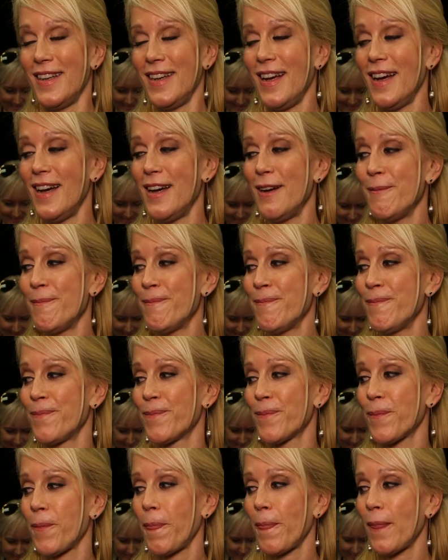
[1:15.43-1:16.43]
Um,
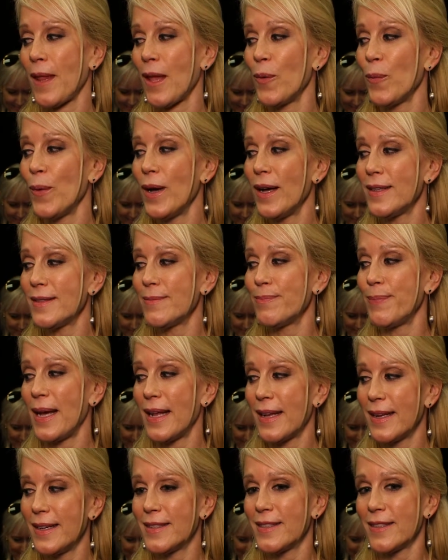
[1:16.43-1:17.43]
well,
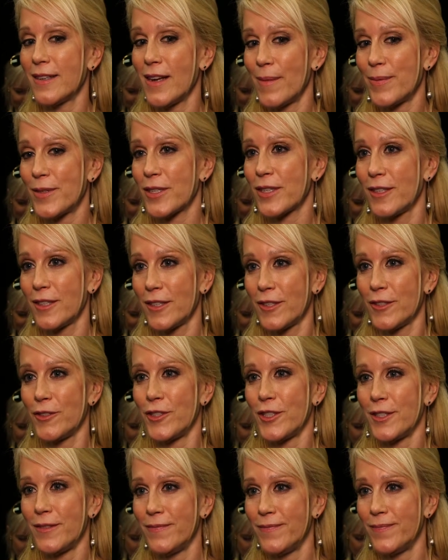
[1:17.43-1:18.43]
ballet is an optical
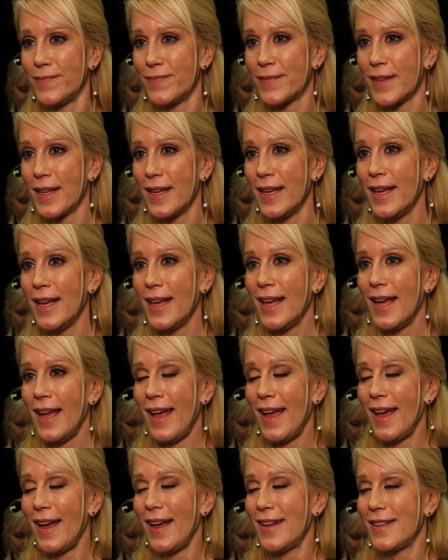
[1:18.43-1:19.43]
illusion,
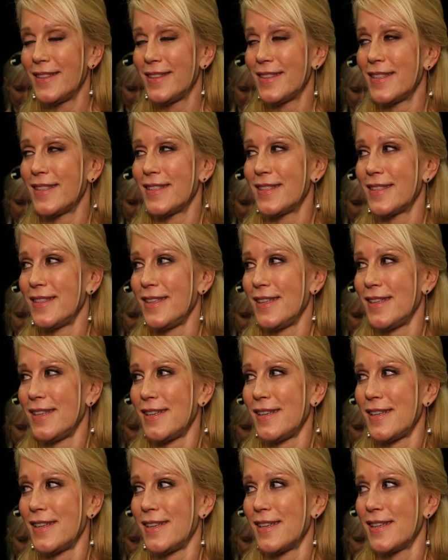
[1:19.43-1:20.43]
and
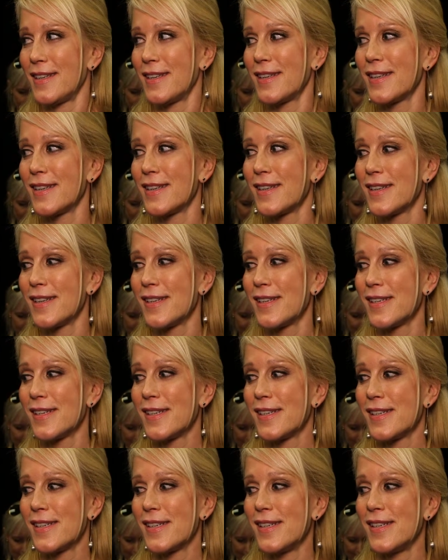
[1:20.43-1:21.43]
uh,
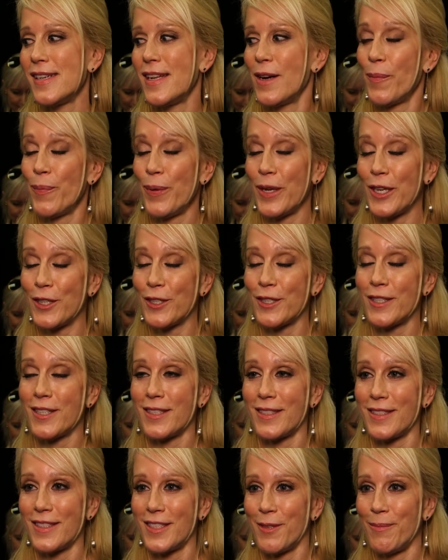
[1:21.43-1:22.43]
it
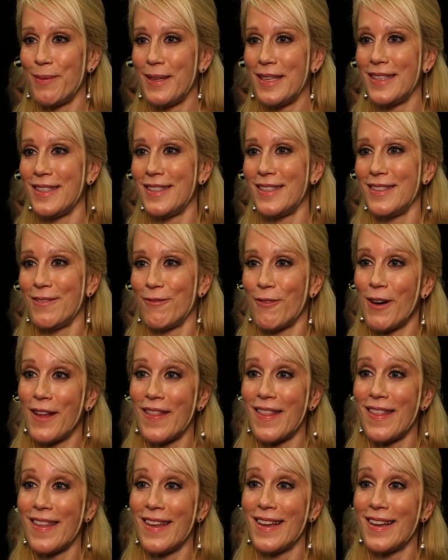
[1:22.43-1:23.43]
appears to be
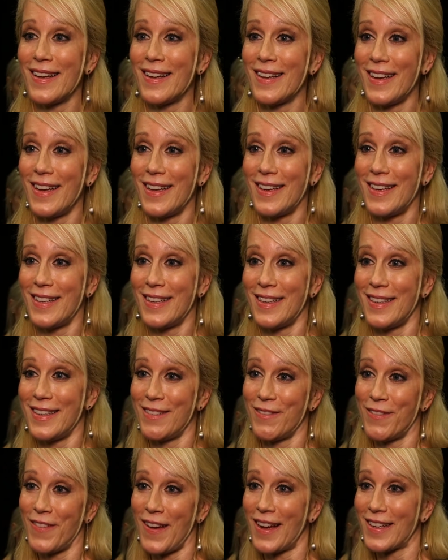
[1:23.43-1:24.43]
one thing, and it,
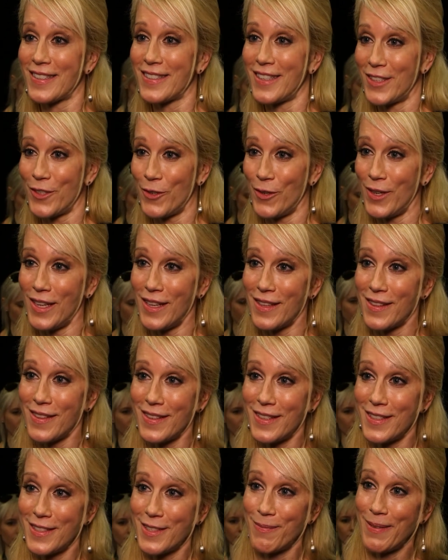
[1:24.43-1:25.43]
in fact, underneath
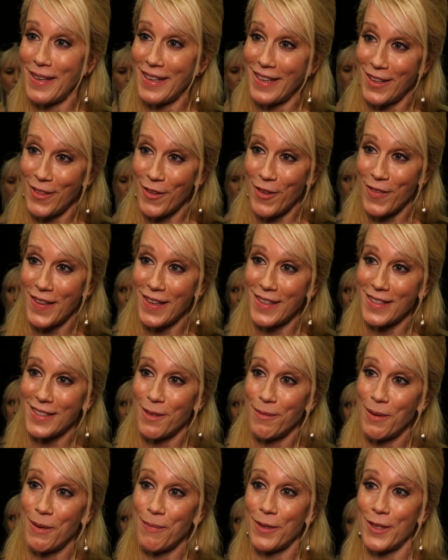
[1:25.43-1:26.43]
is many other things
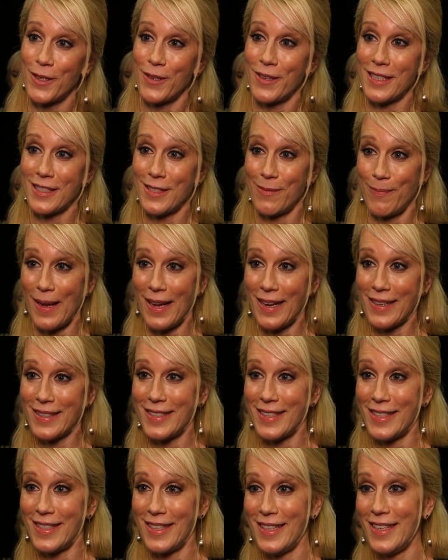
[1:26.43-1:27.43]
that people don't
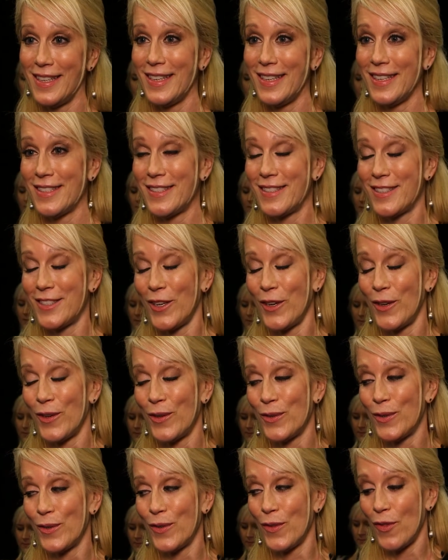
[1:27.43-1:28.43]
expect.
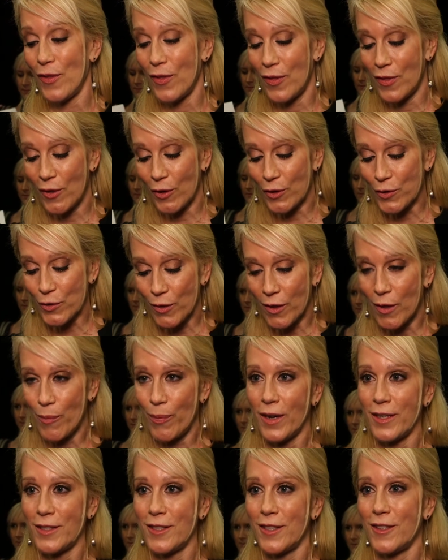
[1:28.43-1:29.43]
So those were the
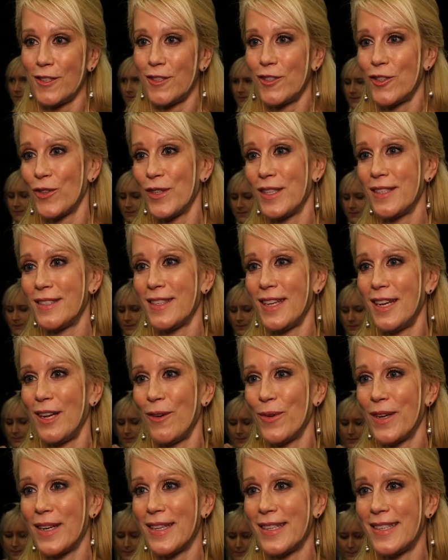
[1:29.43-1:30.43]
parts of the stories that I
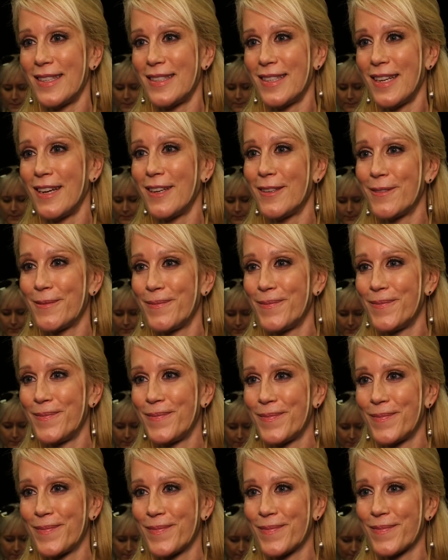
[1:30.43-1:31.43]
wanted to tell.
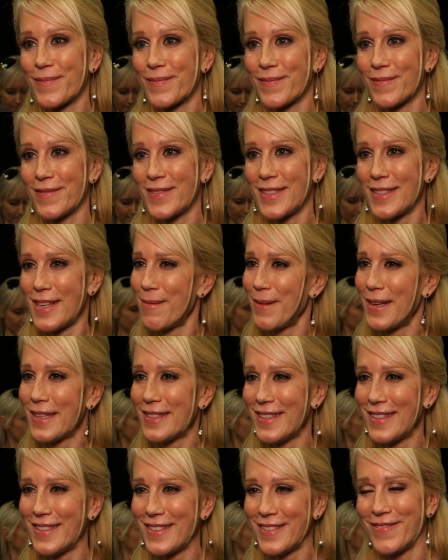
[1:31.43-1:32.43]
And now, how
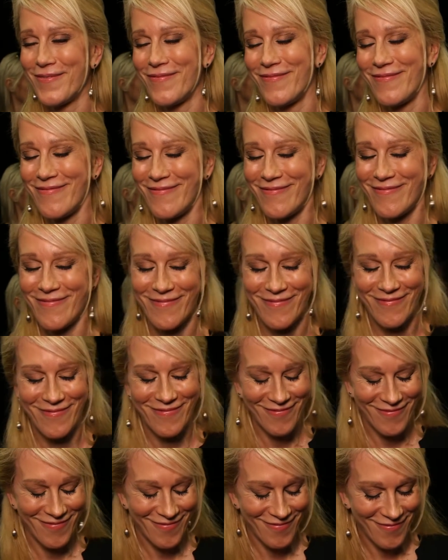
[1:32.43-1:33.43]
do you? Yeah, oh, definitely.
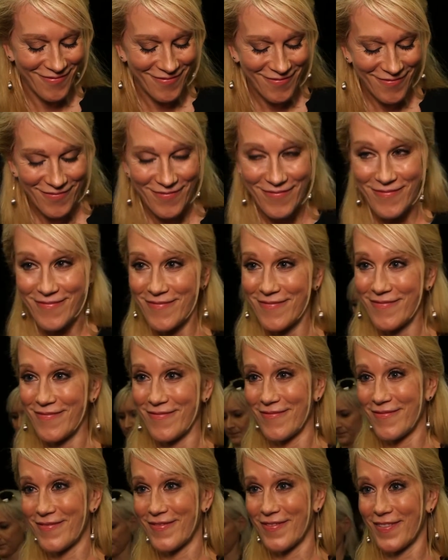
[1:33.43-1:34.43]
And you're in great shape now.
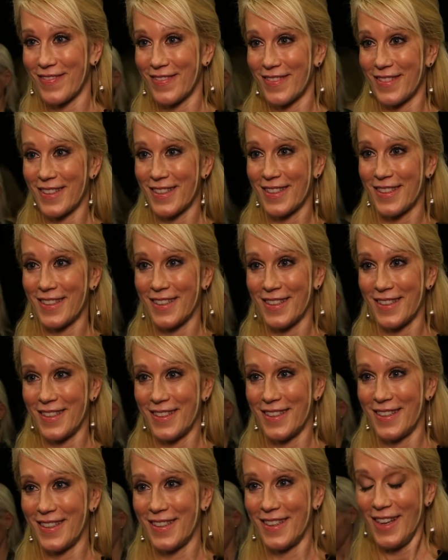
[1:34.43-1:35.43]
How do you maintain your
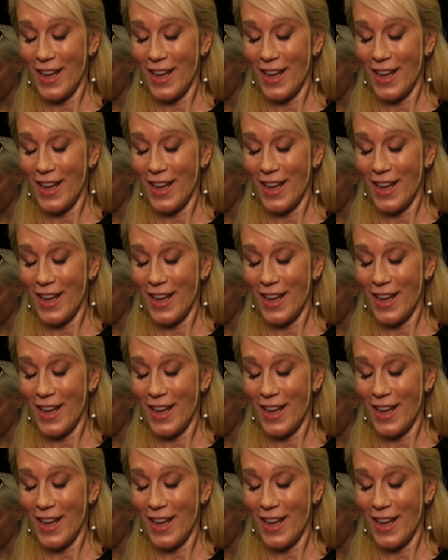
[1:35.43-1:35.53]
fitness?